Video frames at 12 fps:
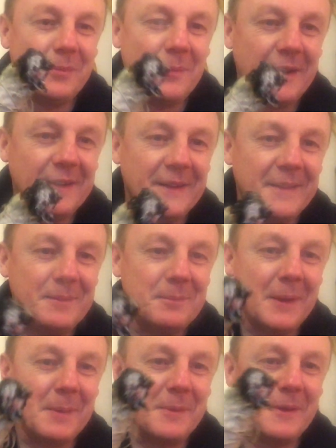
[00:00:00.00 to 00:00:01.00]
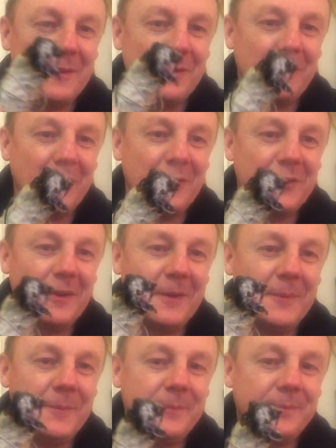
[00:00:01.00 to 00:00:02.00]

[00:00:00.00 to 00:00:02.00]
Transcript: smell it, maybe in the future.